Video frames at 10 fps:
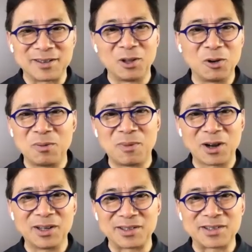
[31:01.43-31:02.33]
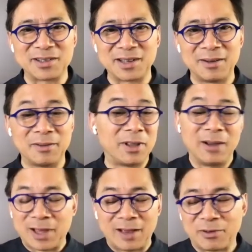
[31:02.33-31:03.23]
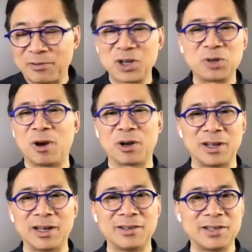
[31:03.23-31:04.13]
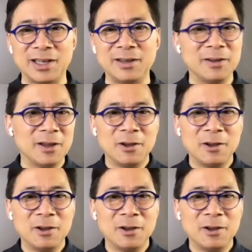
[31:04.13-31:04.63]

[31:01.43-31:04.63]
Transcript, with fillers: the local markets, uh, if, if, they have a fresh market, and I see